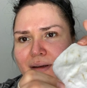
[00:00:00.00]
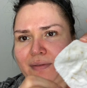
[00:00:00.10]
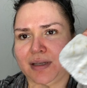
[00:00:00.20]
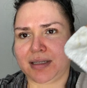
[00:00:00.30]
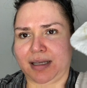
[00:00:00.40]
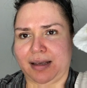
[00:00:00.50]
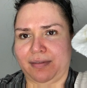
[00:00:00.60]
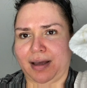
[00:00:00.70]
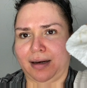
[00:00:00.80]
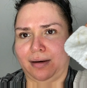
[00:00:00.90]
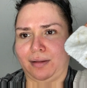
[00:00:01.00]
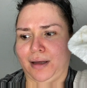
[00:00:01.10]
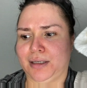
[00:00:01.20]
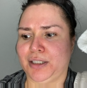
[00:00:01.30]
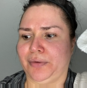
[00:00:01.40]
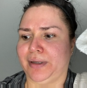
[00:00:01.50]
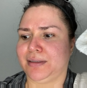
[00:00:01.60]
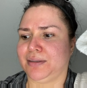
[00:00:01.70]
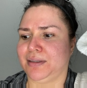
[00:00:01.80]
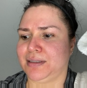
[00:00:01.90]
obviously I've added a lot to it.
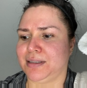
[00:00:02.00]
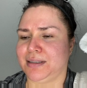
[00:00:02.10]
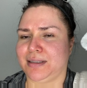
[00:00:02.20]
So this is